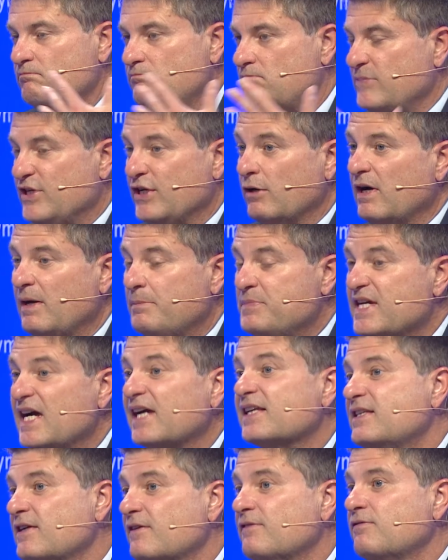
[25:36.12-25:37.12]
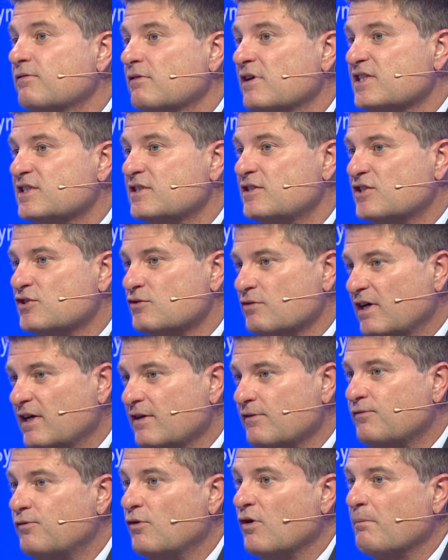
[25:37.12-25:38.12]
you know, objective for us to
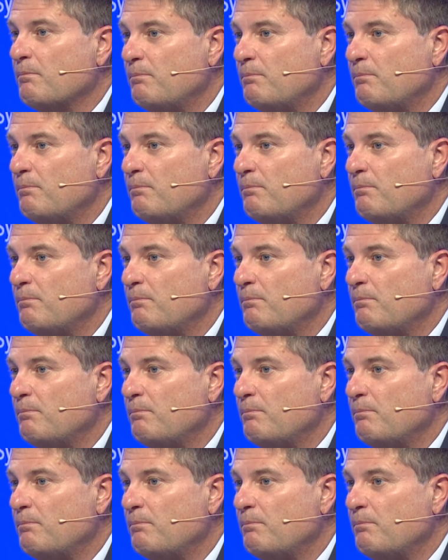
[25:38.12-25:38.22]
strive for,